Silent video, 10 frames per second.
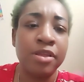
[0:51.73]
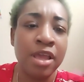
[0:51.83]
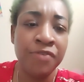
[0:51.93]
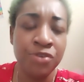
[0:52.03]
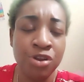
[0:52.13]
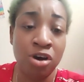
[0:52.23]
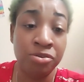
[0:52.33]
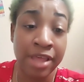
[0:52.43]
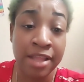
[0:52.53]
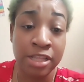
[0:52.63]
If you know
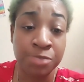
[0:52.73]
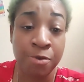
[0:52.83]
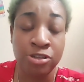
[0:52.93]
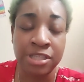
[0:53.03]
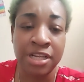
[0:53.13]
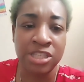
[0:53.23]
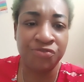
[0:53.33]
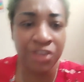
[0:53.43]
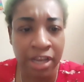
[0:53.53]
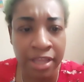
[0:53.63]
that this person is
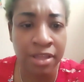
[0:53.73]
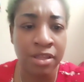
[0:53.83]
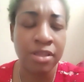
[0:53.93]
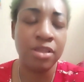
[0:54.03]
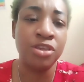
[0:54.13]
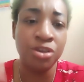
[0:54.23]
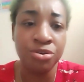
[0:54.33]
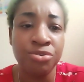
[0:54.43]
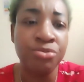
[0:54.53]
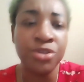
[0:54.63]
feeling
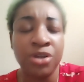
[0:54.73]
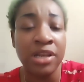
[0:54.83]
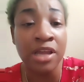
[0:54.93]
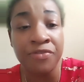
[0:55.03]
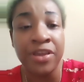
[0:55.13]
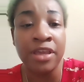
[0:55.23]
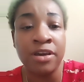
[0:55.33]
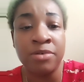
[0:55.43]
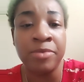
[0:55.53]
you, you're loving him.